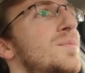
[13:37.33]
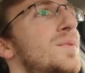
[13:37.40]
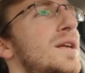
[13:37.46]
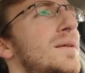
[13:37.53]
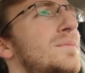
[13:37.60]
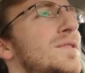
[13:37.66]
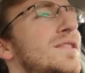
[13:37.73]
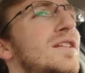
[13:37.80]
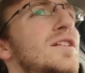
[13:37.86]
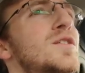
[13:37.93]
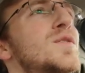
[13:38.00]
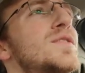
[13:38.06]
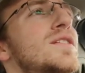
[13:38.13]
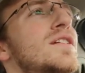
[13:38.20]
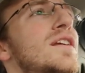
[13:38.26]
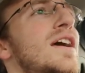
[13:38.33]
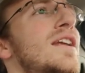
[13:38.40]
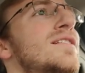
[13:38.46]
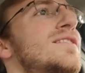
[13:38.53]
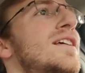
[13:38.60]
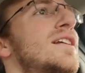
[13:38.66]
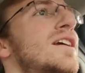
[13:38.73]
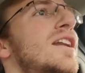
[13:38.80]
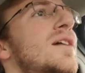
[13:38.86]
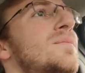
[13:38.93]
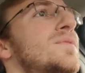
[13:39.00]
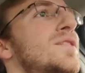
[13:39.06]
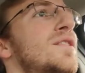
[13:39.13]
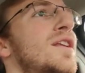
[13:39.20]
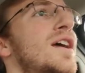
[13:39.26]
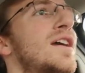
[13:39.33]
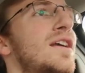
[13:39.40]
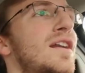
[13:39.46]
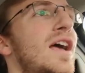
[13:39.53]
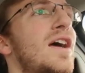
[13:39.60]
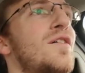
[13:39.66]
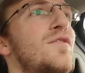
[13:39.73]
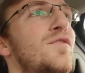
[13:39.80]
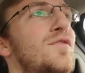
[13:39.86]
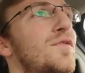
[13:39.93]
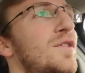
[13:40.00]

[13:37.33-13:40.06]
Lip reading: but I'm still interested in kind of setting it up so that I can have